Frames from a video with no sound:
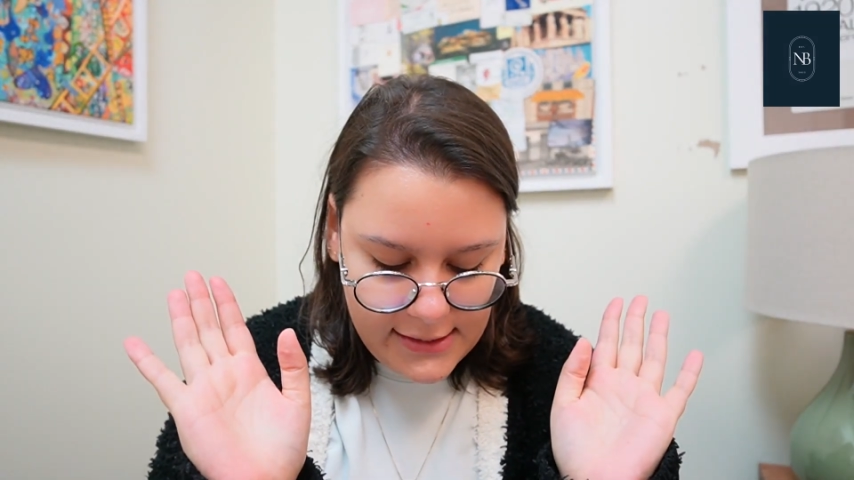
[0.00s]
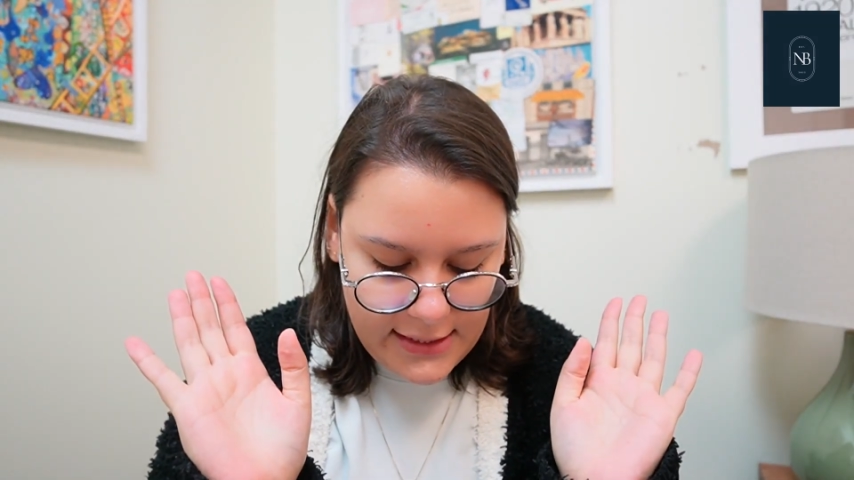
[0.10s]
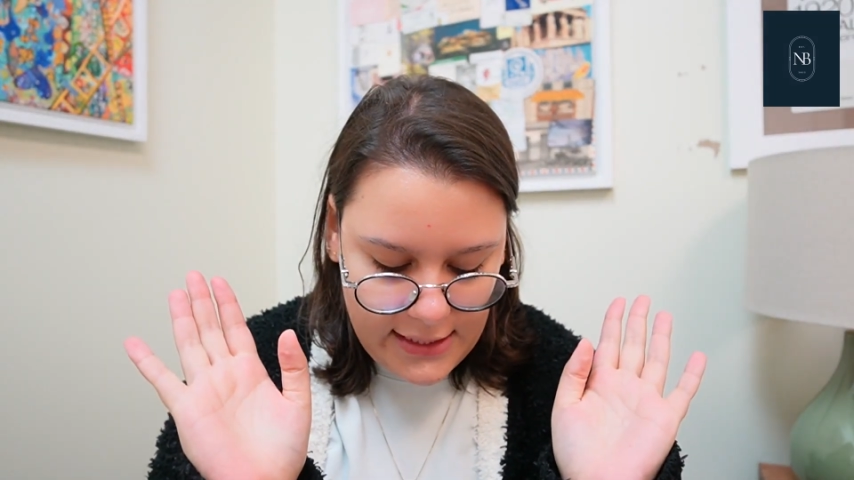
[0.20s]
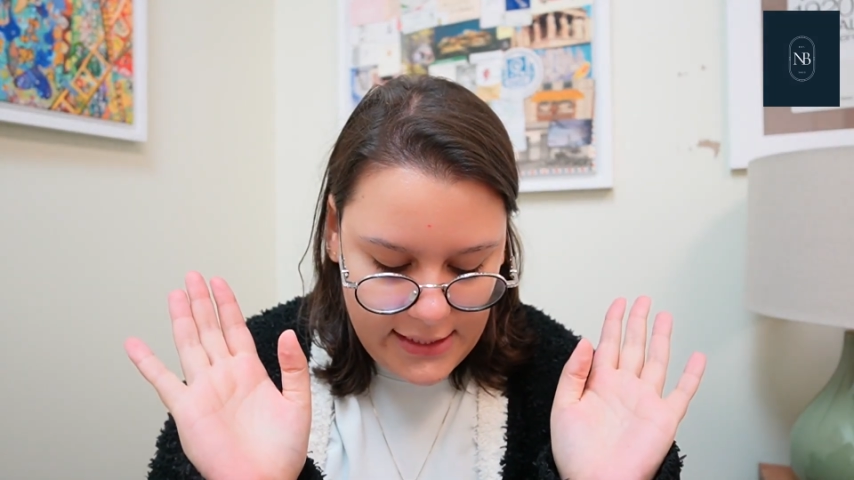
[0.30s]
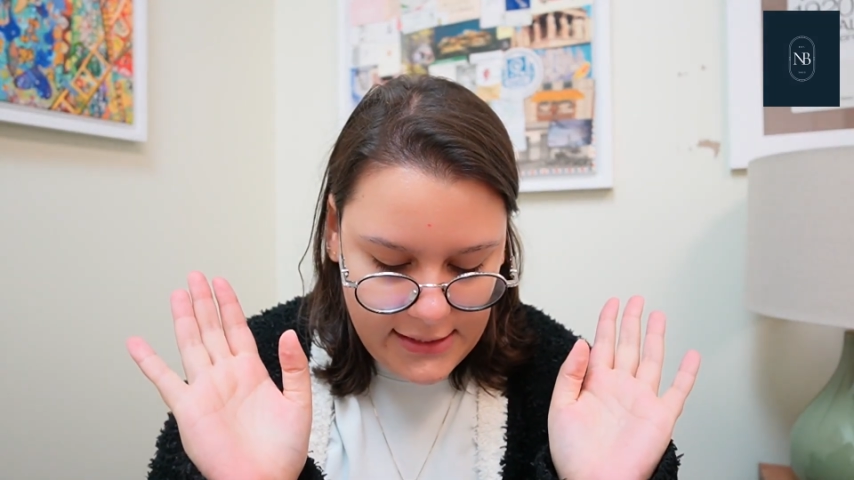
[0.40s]

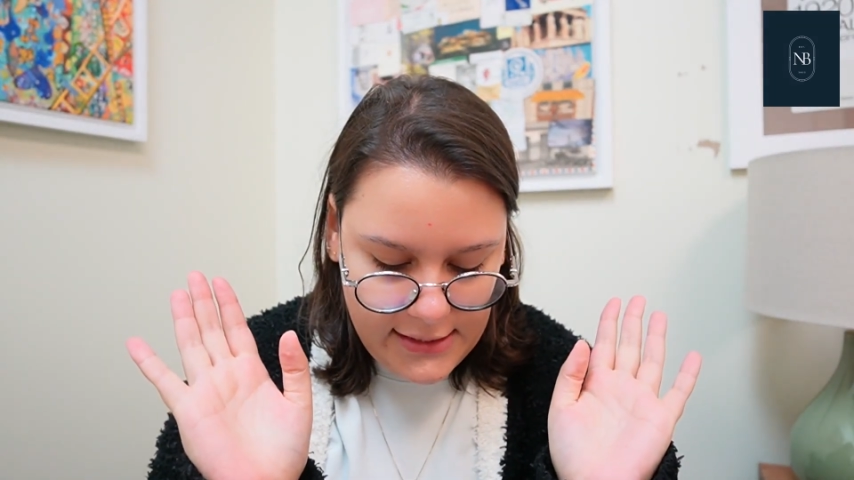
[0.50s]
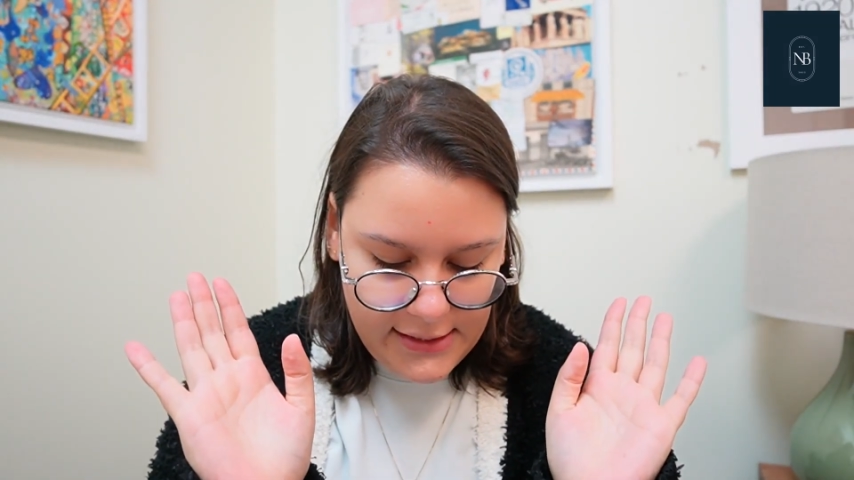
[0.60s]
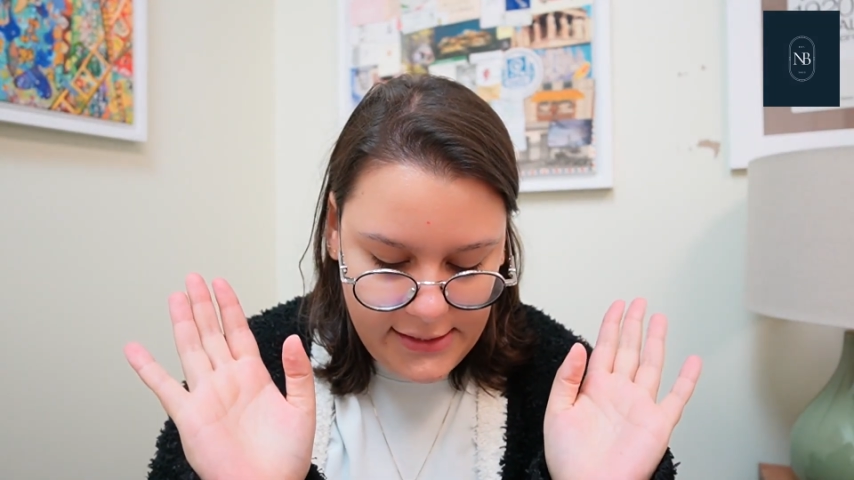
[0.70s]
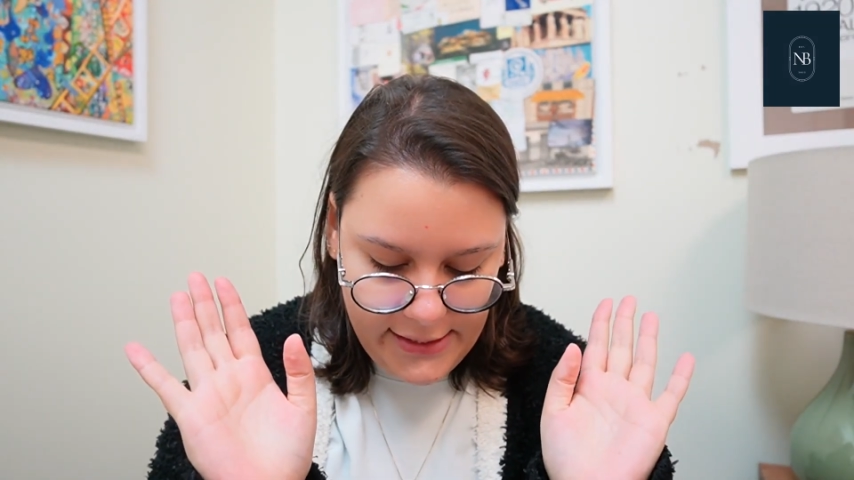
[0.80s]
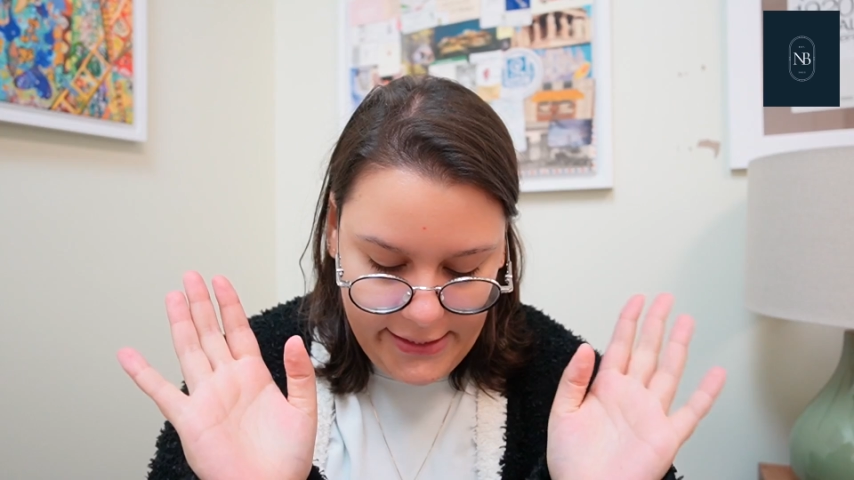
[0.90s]
that I
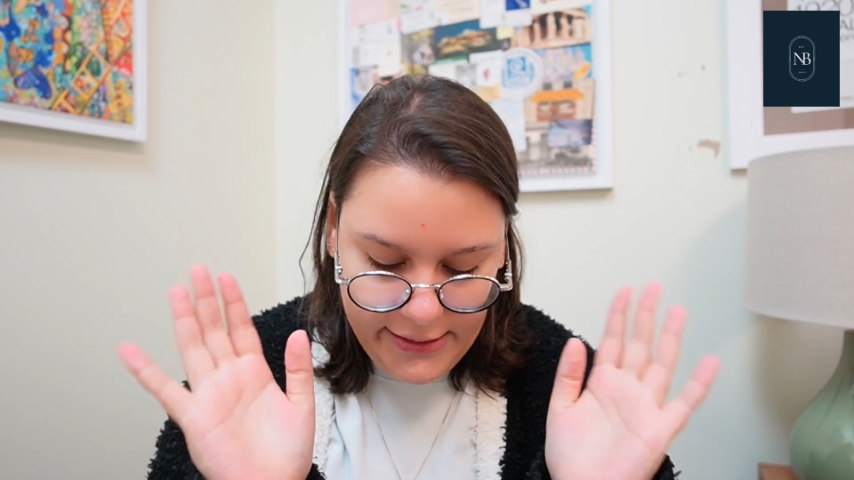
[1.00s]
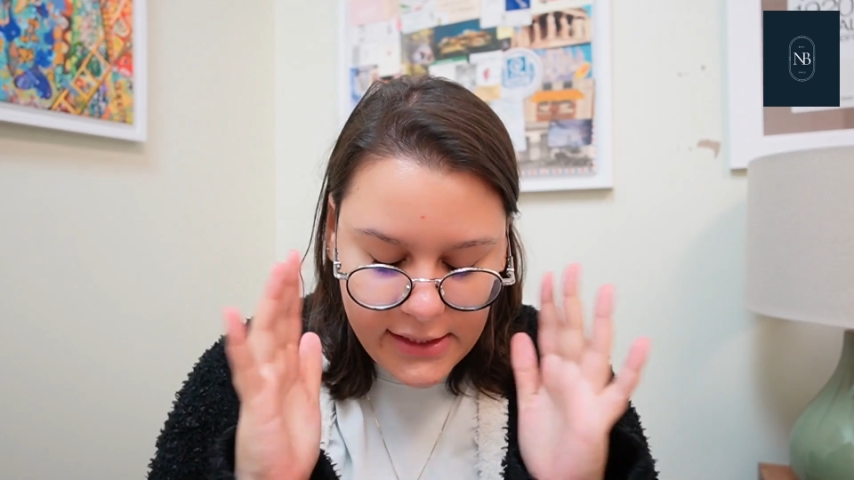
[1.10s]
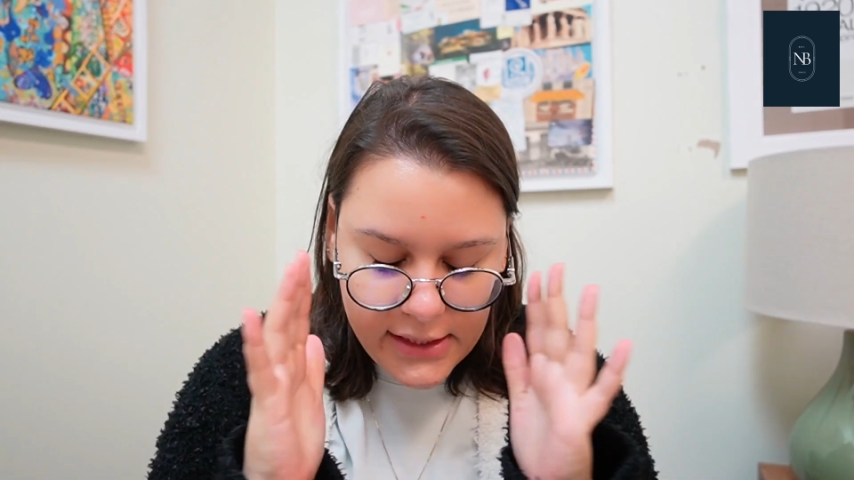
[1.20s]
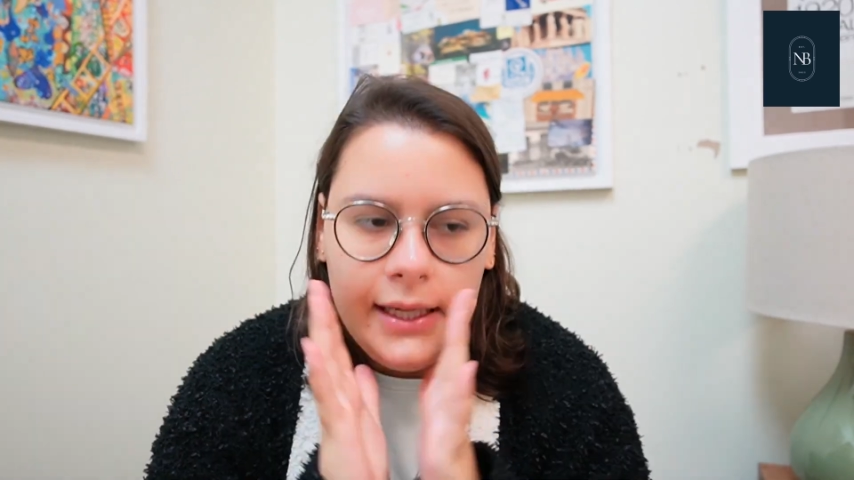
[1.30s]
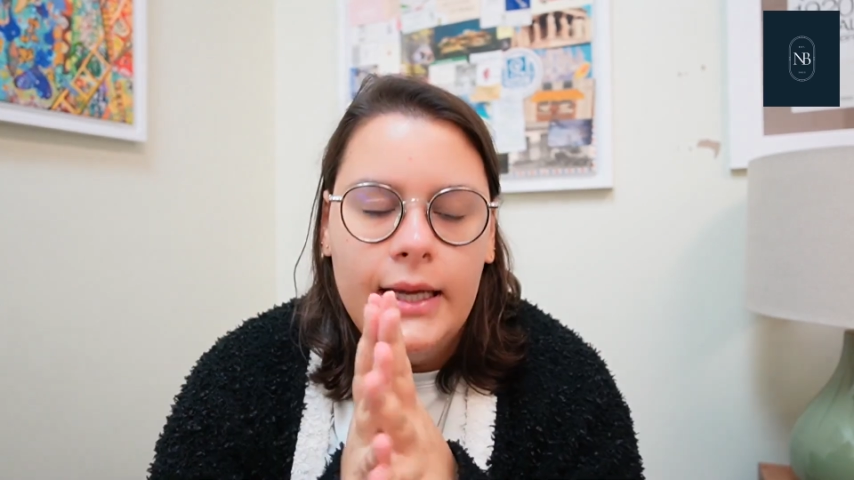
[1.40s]

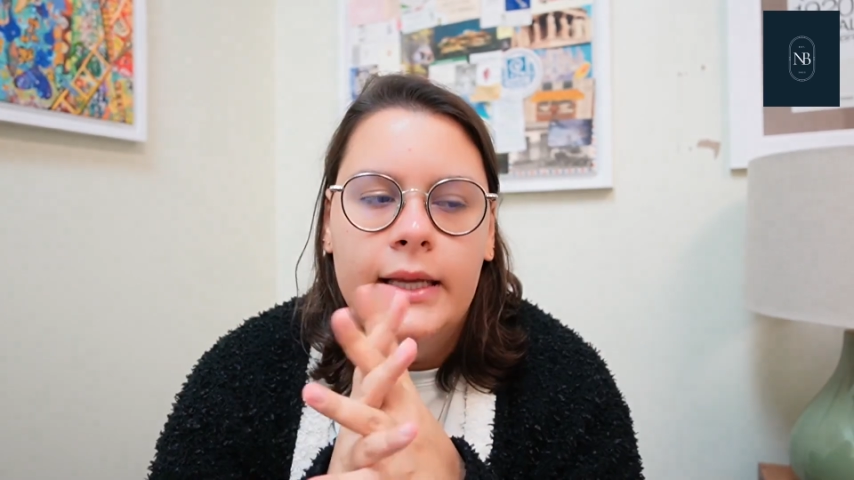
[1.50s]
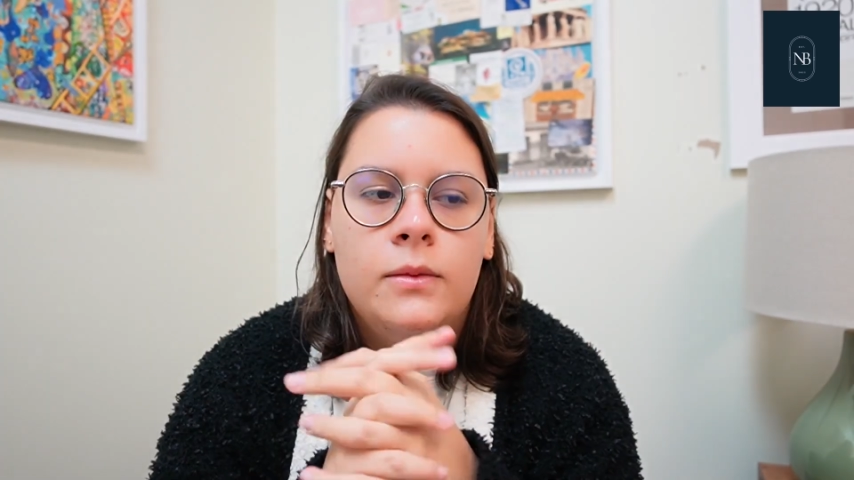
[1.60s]
did, and